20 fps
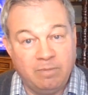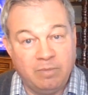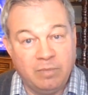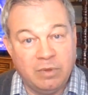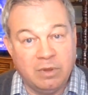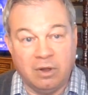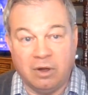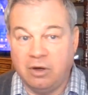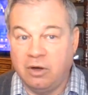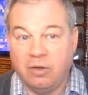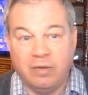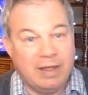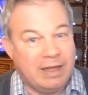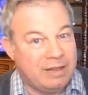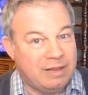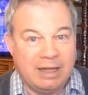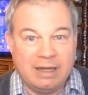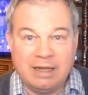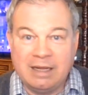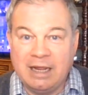No,
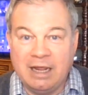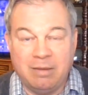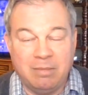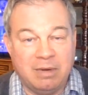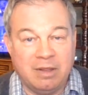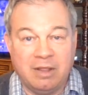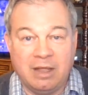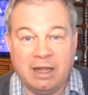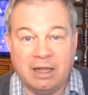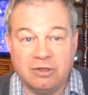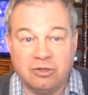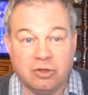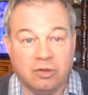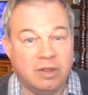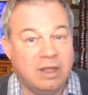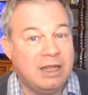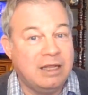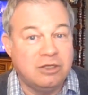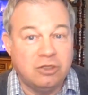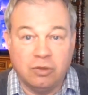that can't be the answer.
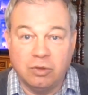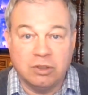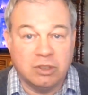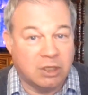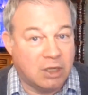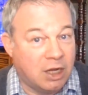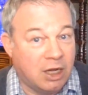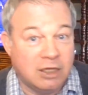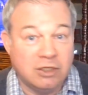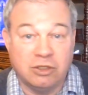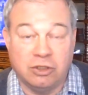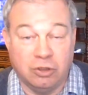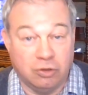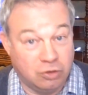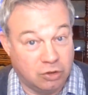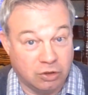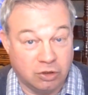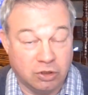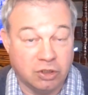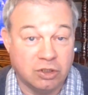The answer is the
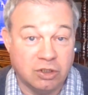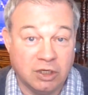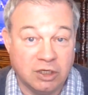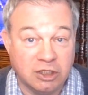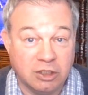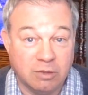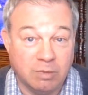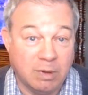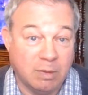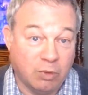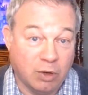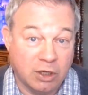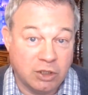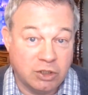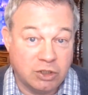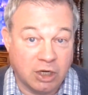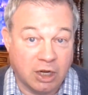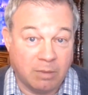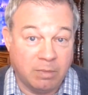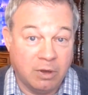Constitution just needs to be brushed
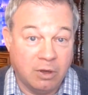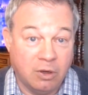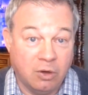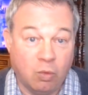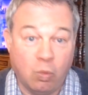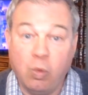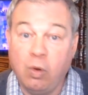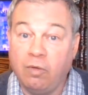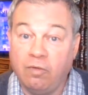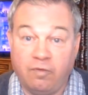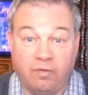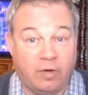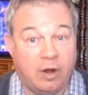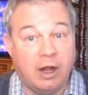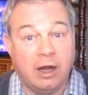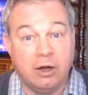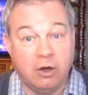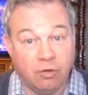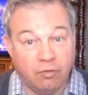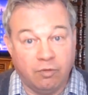up. We're
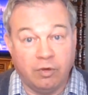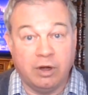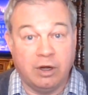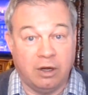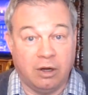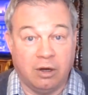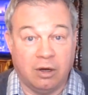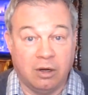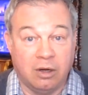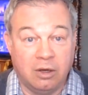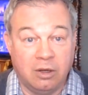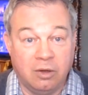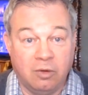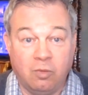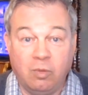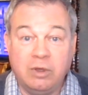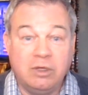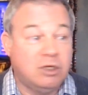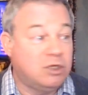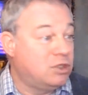fine over here.
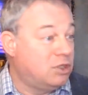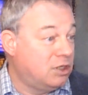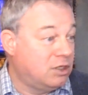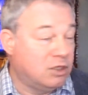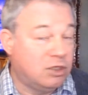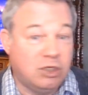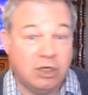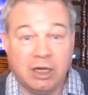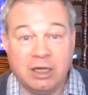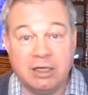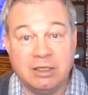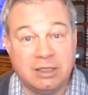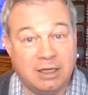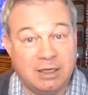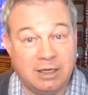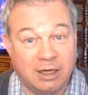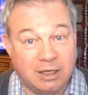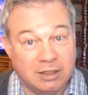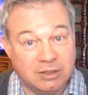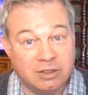We just need to change that
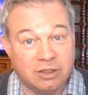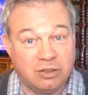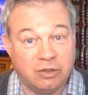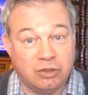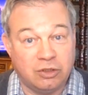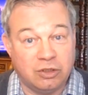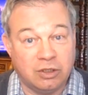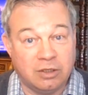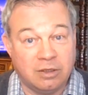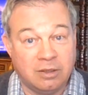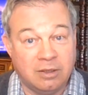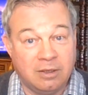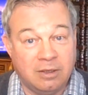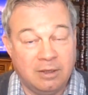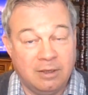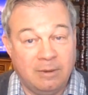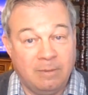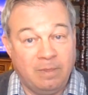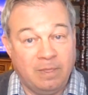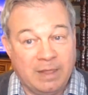Constitution.
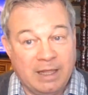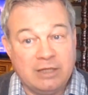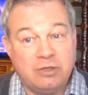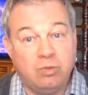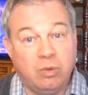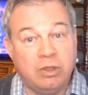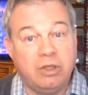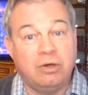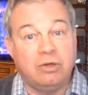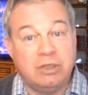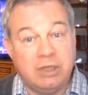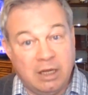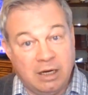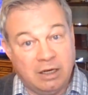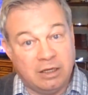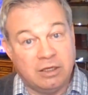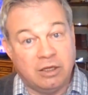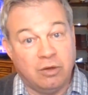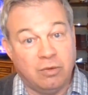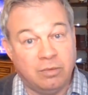That's what they're telling
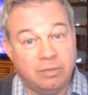you.